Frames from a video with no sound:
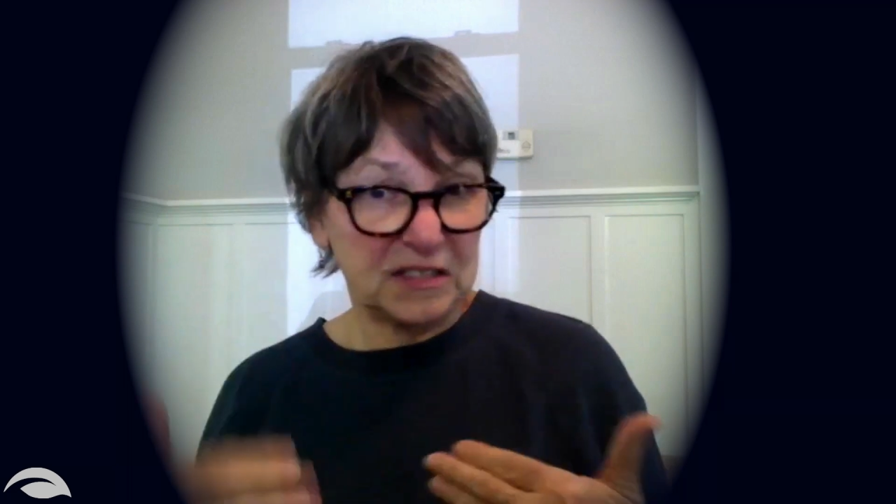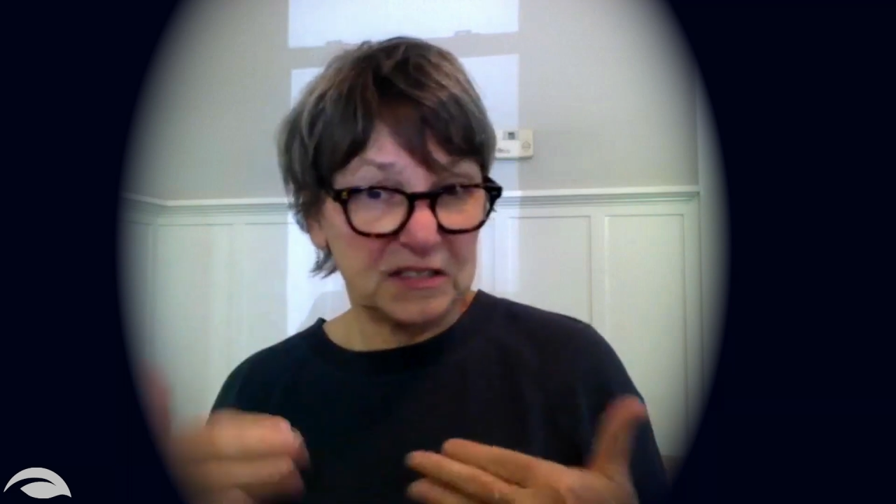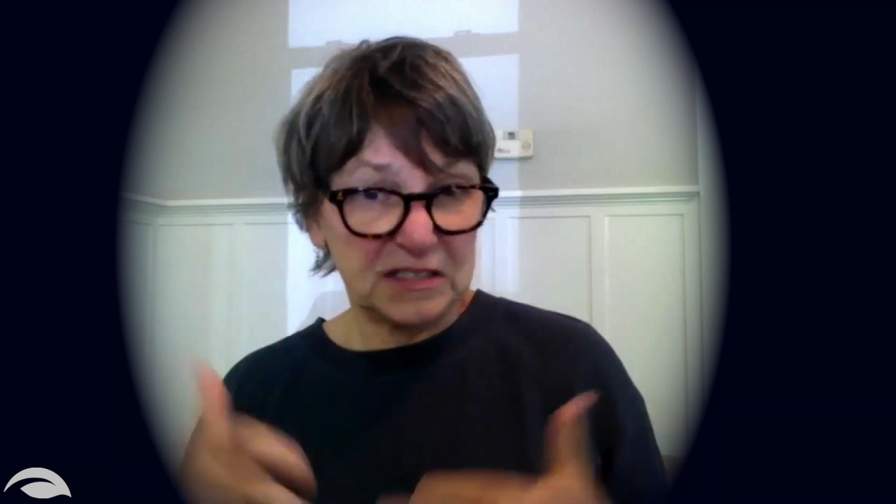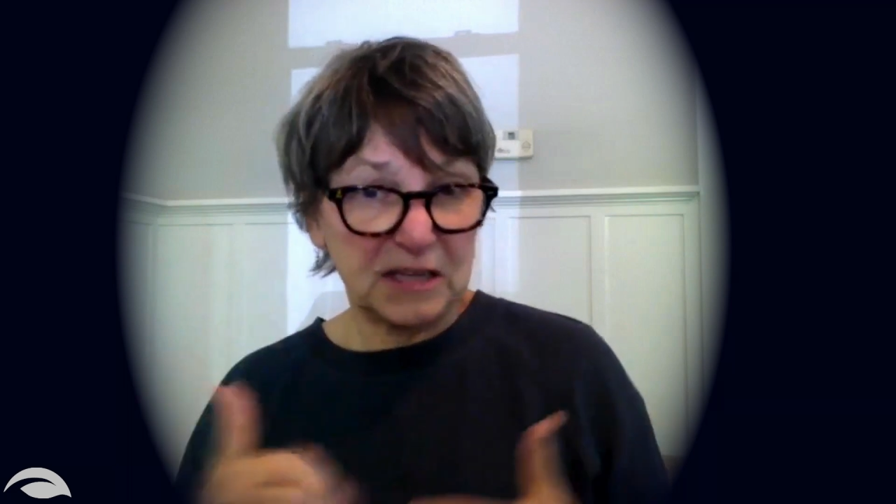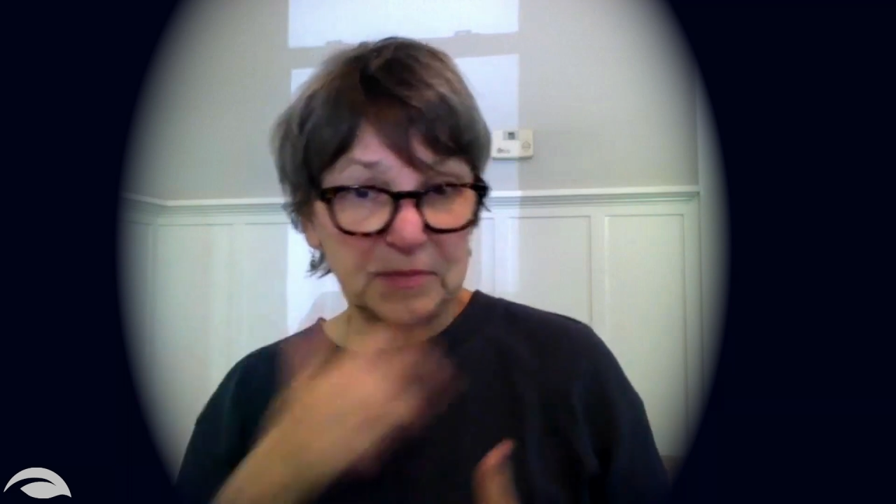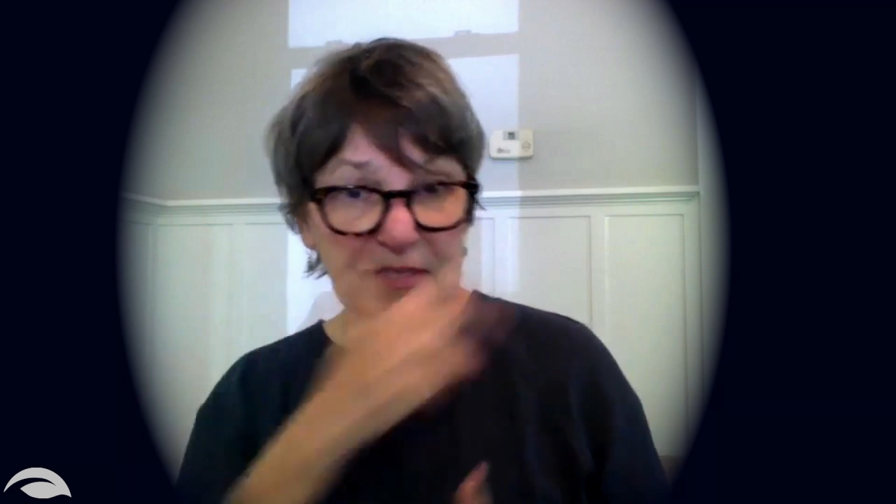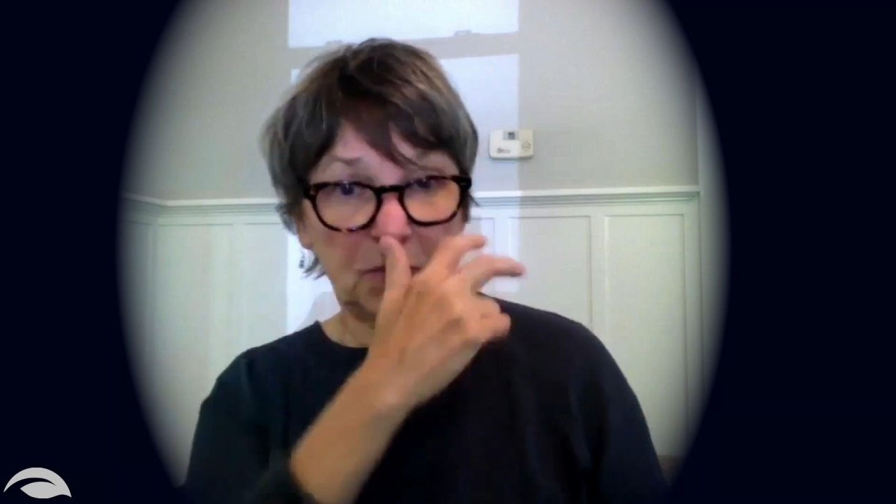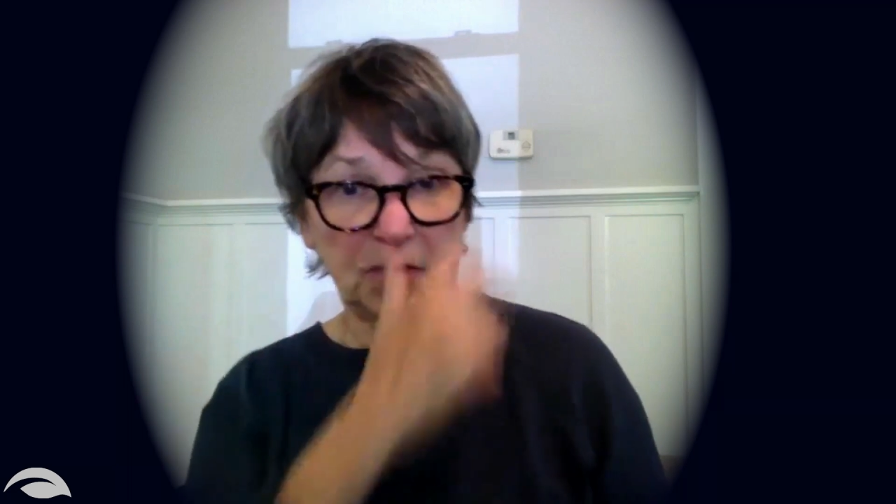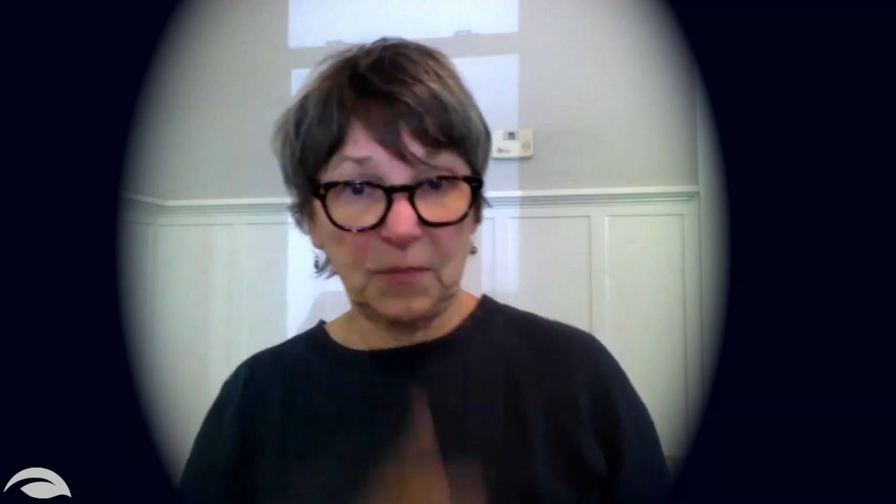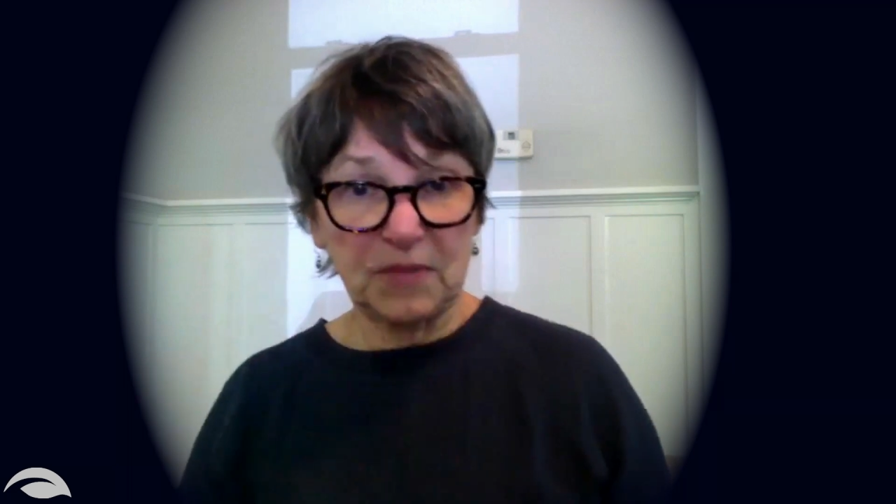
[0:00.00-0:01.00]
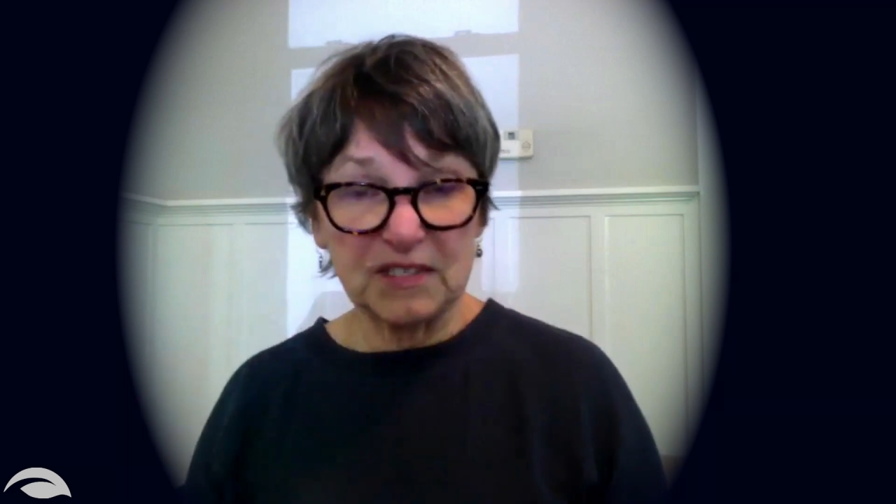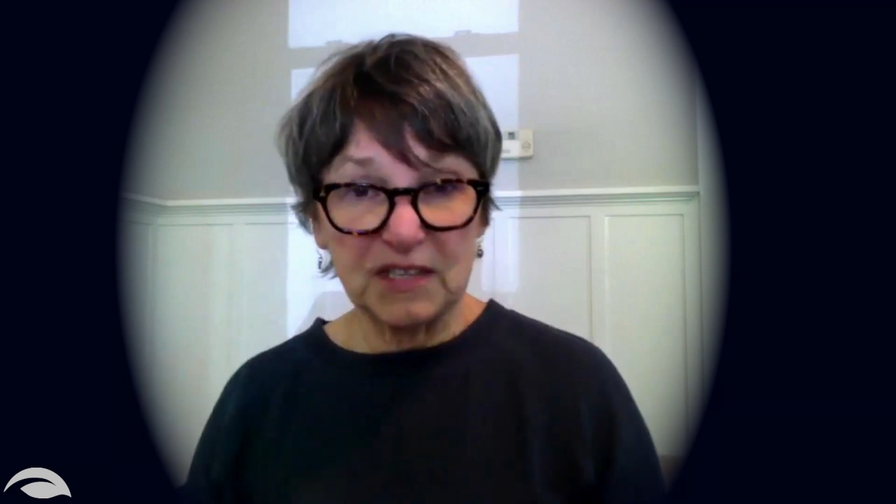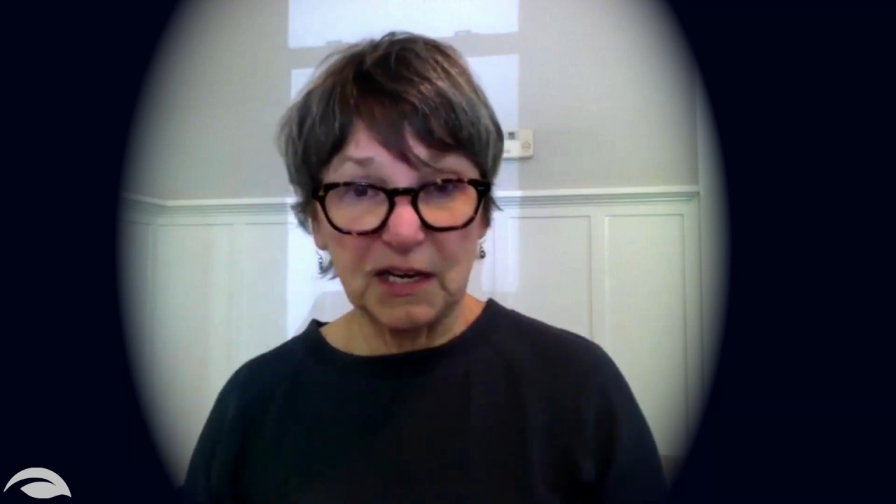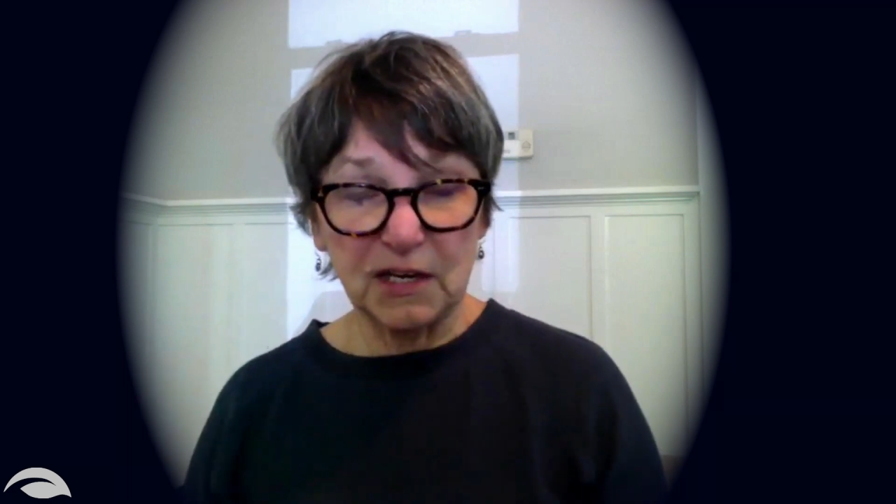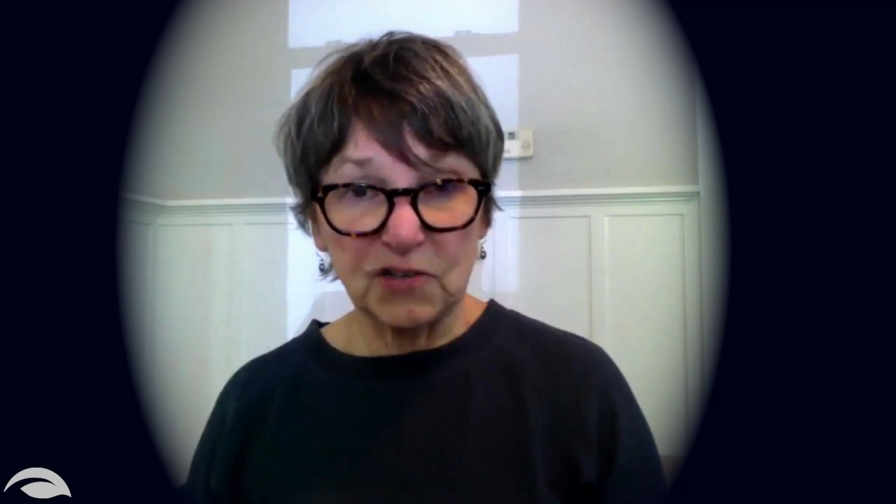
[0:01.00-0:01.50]
steps that went up the
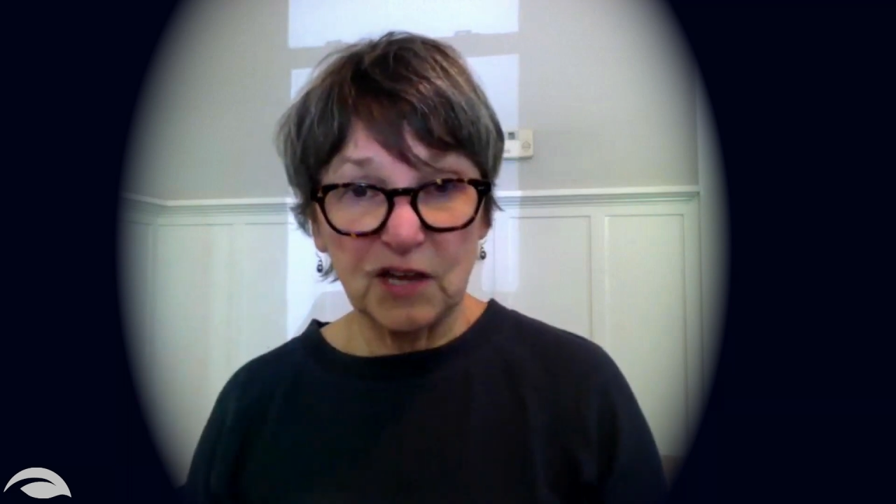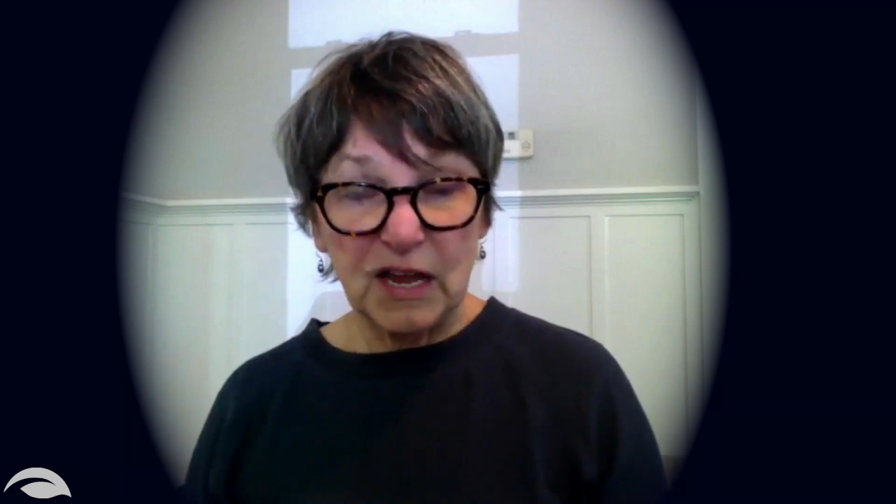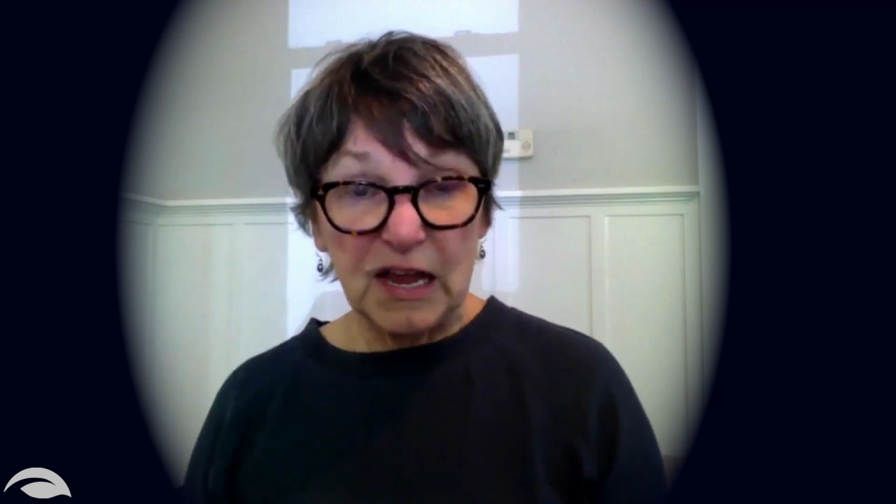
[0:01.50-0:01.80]
stage.